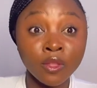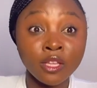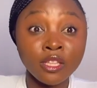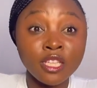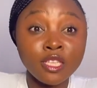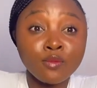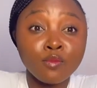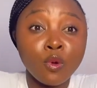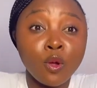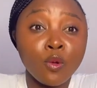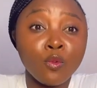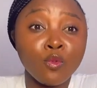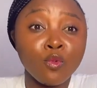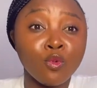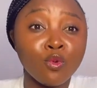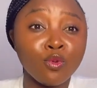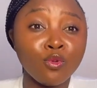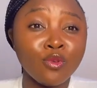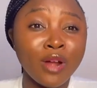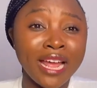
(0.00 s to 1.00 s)
This boy
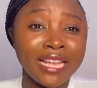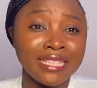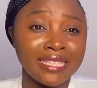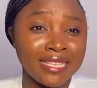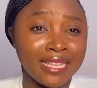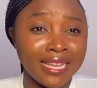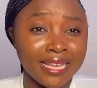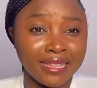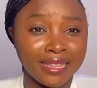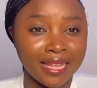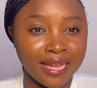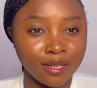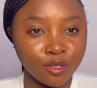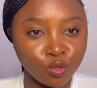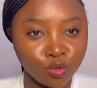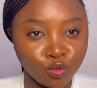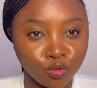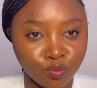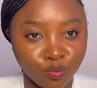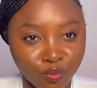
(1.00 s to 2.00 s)
will write
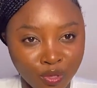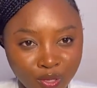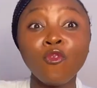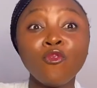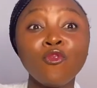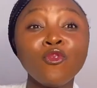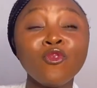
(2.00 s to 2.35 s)
letters to me,